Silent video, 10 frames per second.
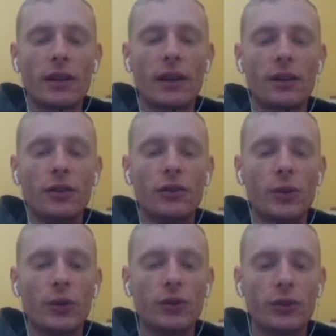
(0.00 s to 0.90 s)
gain
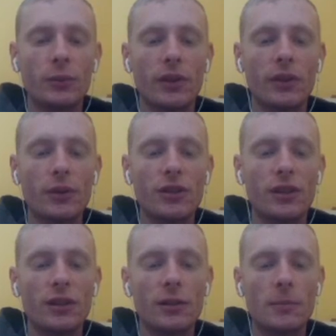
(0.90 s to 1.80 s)
control soon with
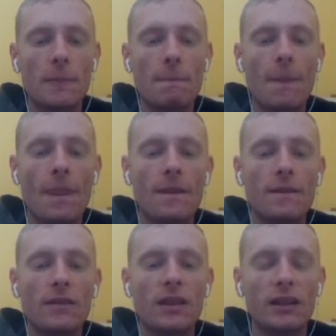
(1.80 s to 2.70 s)
Yoshi.
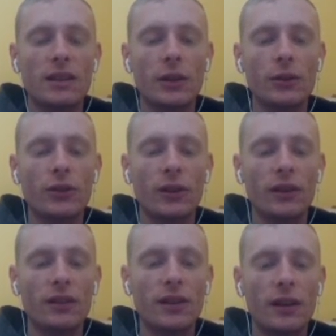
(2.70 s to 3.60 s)
That's how you start in
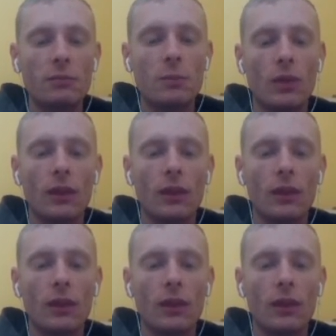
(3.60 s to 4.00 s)
this game.